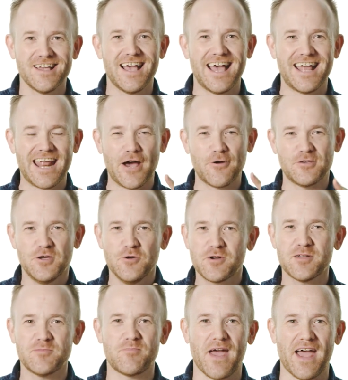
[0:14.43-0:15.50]
and how you
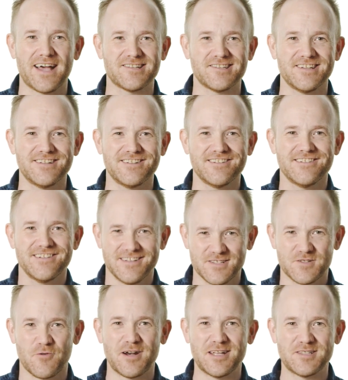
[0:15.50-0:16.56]
can pass it in
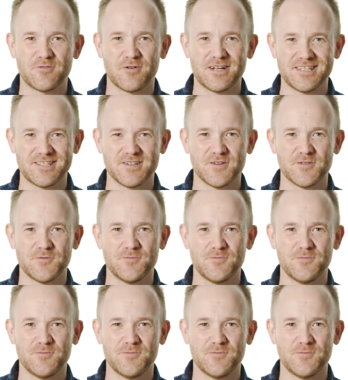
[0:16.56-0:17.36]
2022.